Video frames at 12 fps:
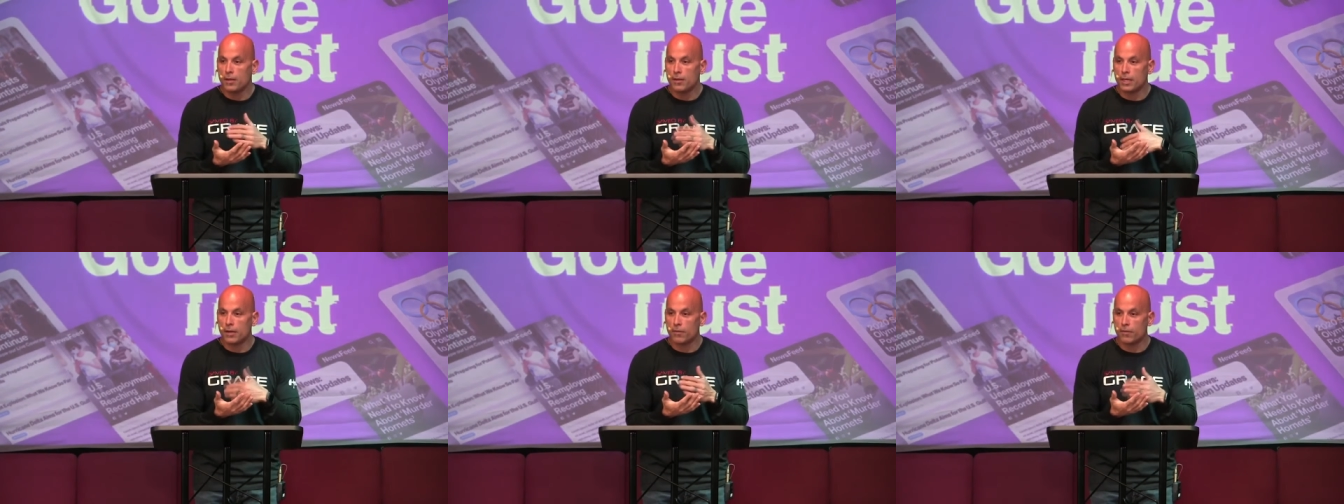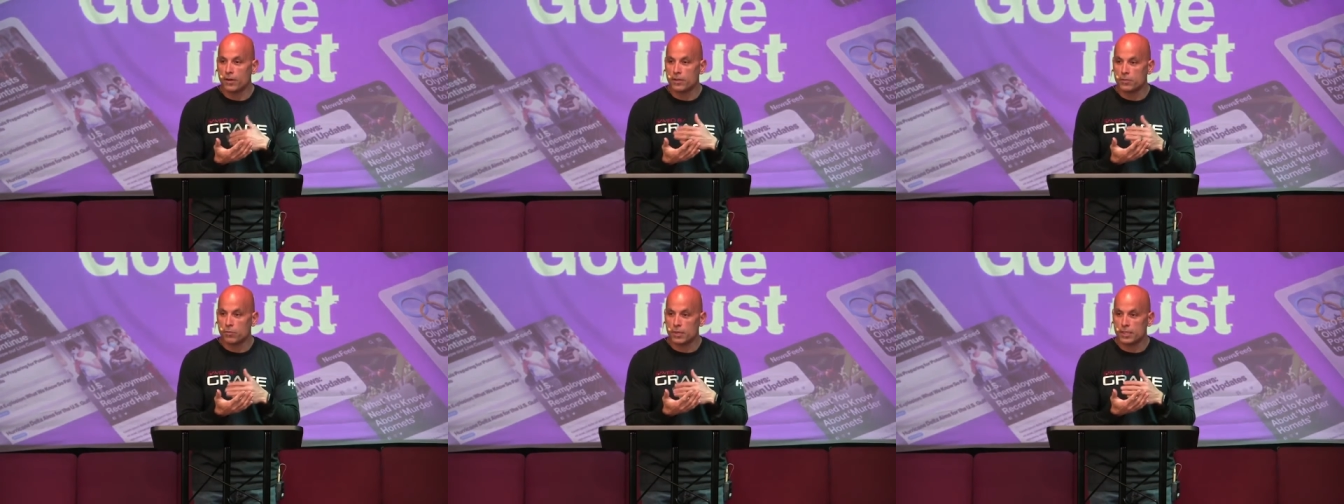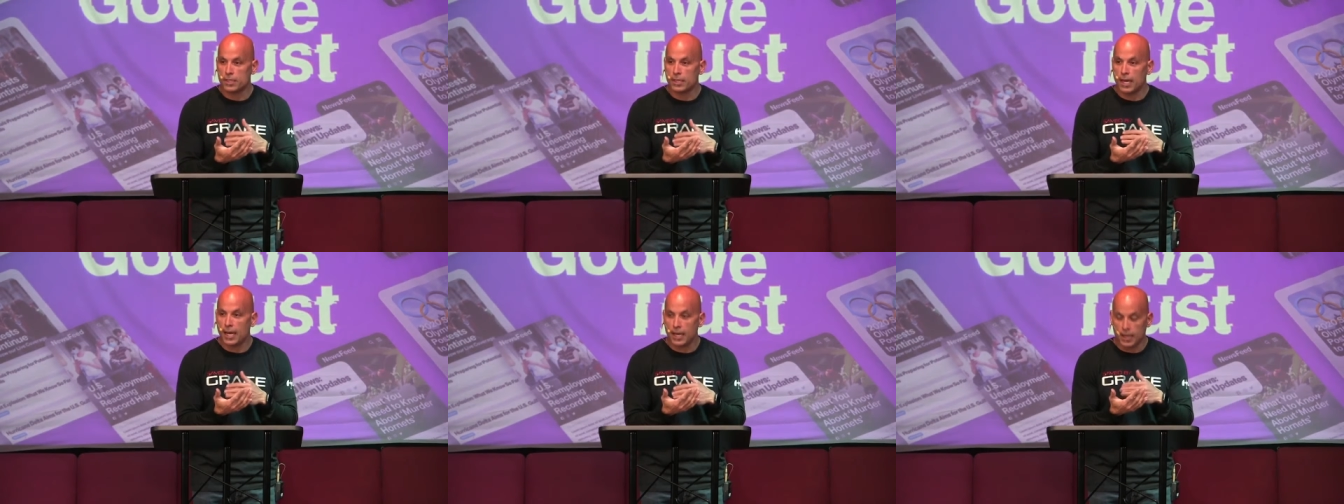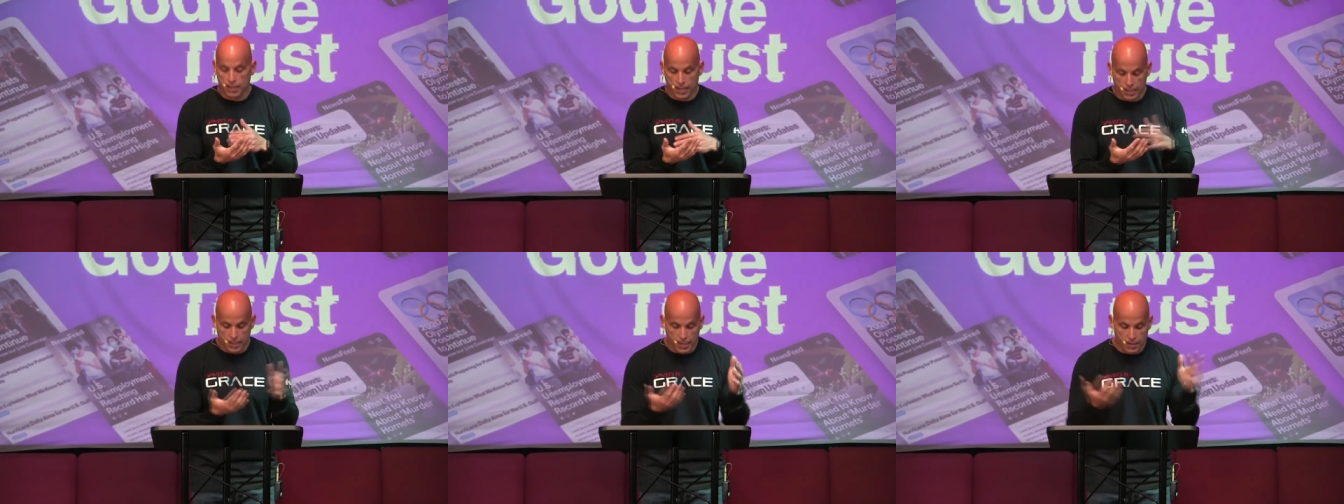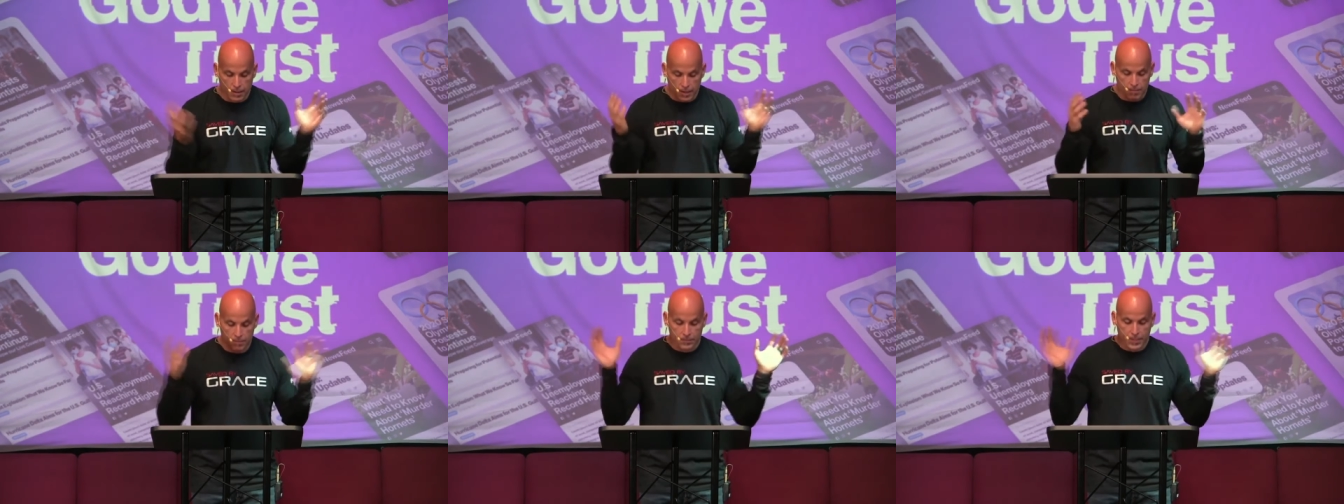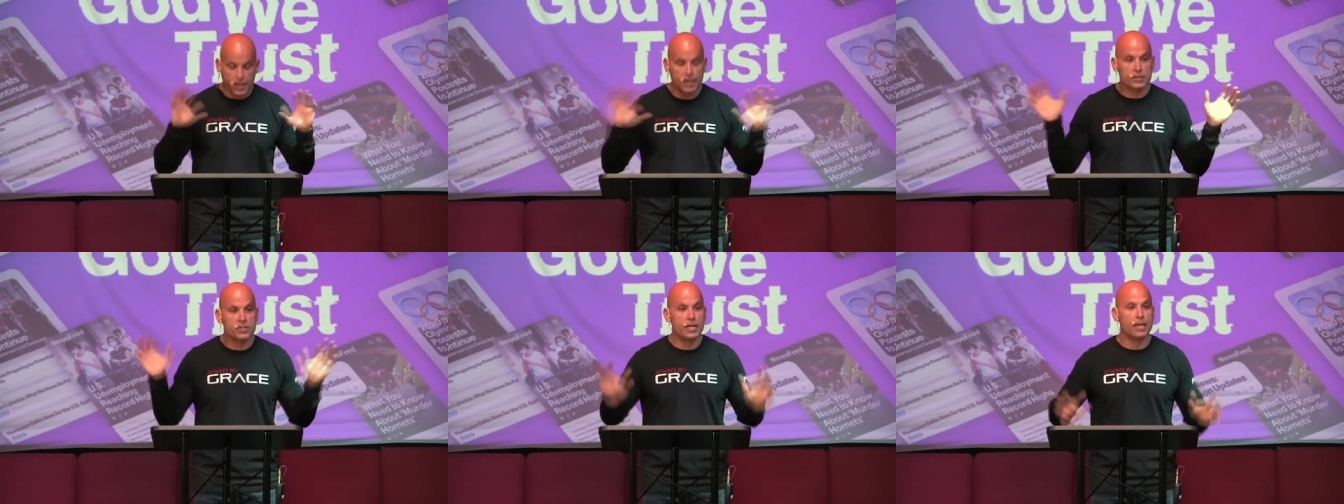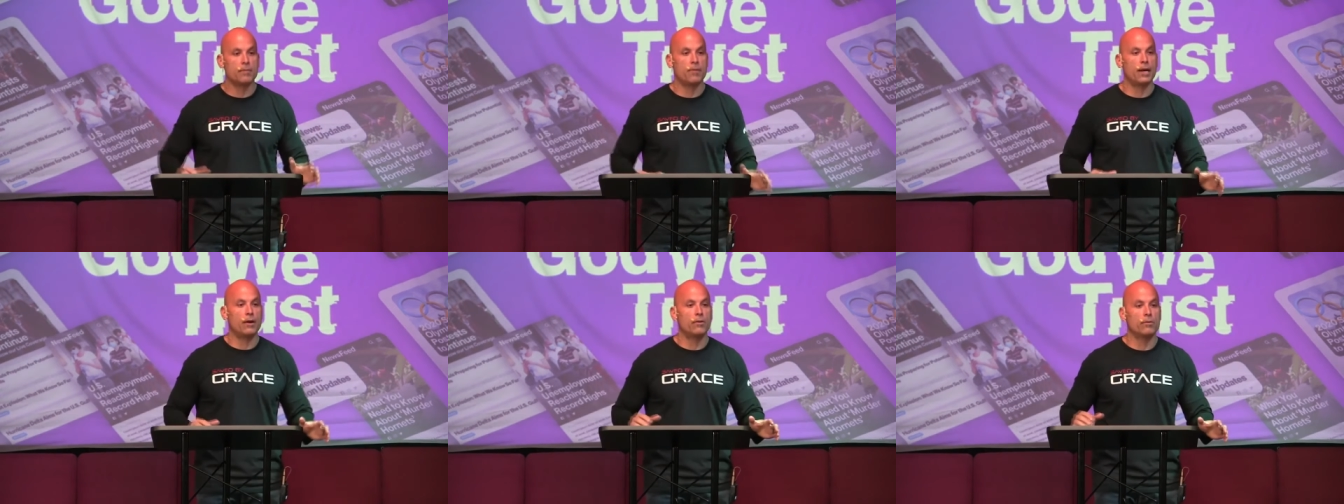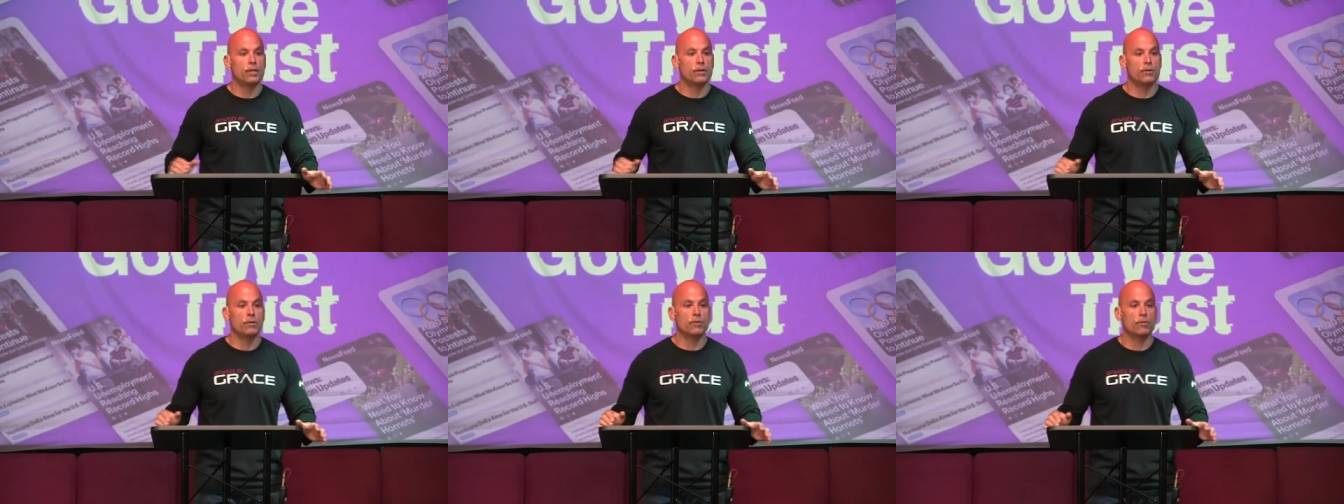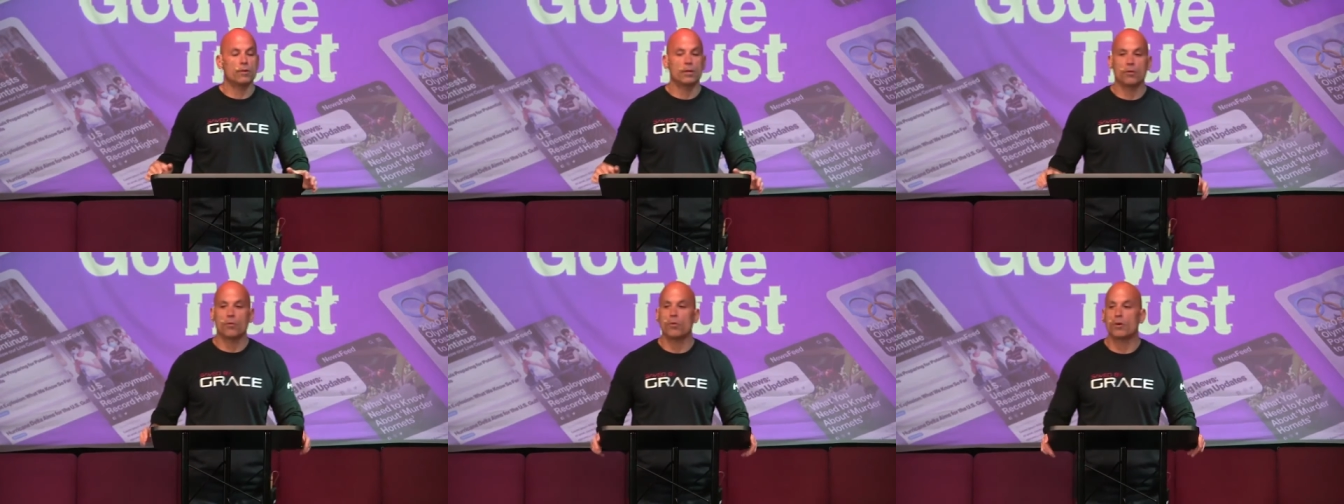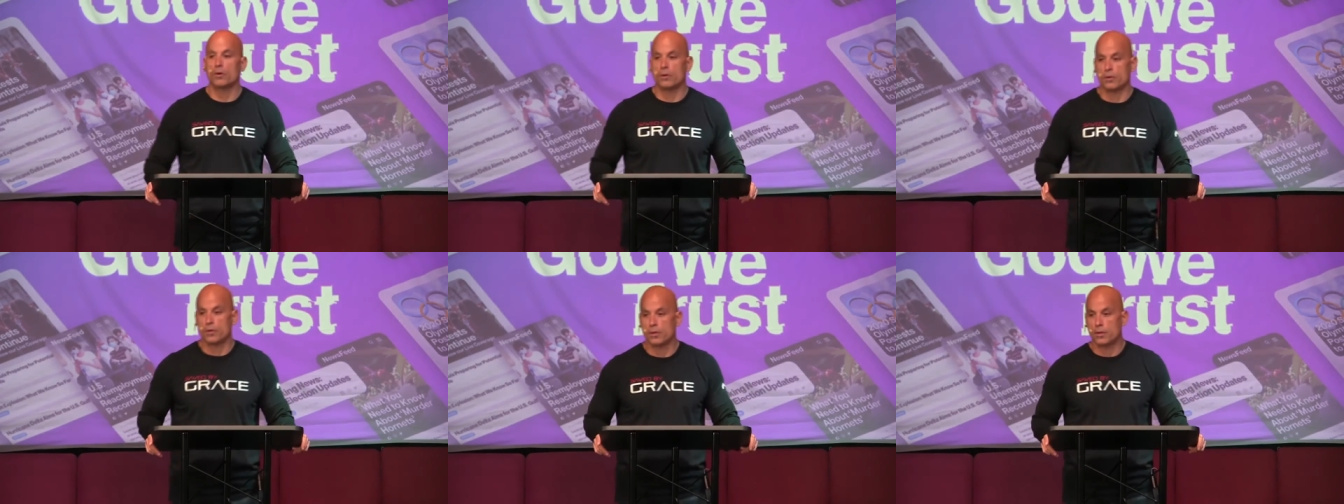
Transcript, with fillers: You know, verse once a day and, and, and, and kind of stay in my own little little world.